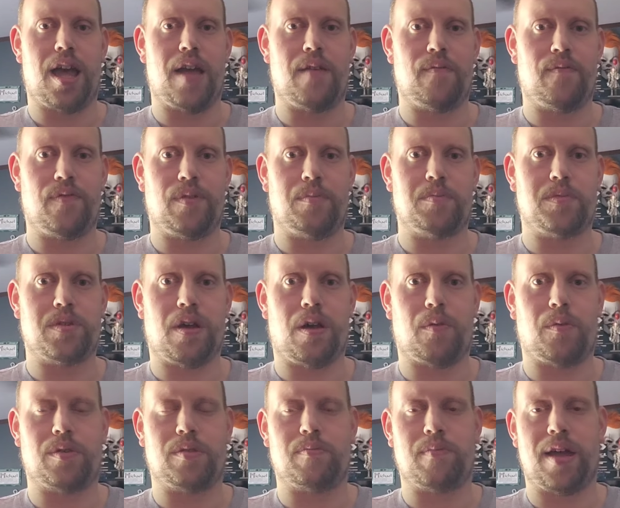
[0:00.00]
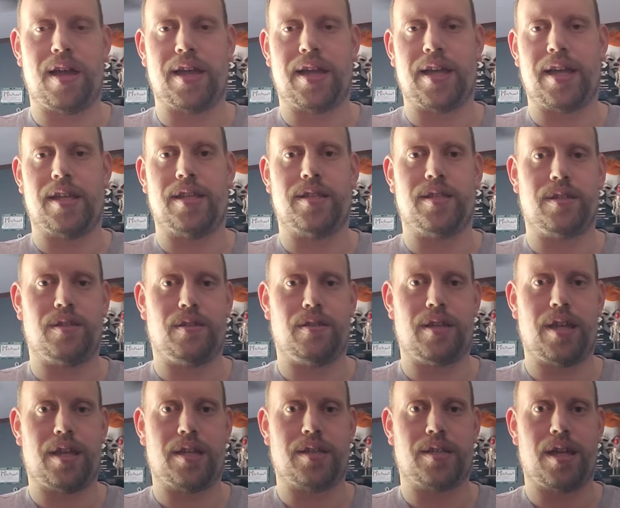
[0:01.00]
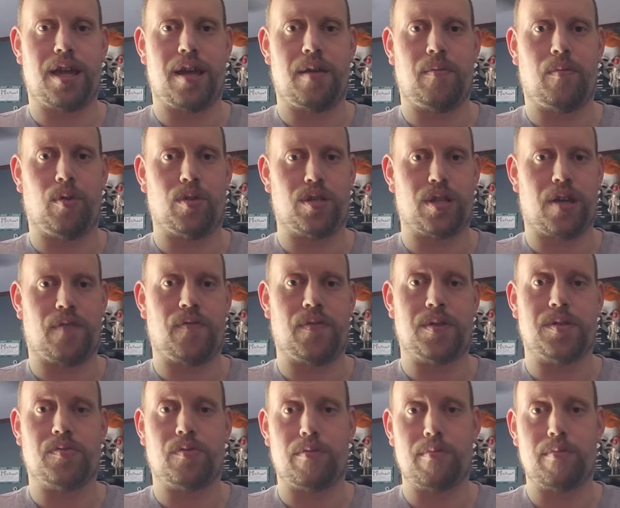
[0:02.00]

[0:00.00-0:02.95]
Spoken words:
I'm Film Talk with Mike. Until next time, we'll talk films.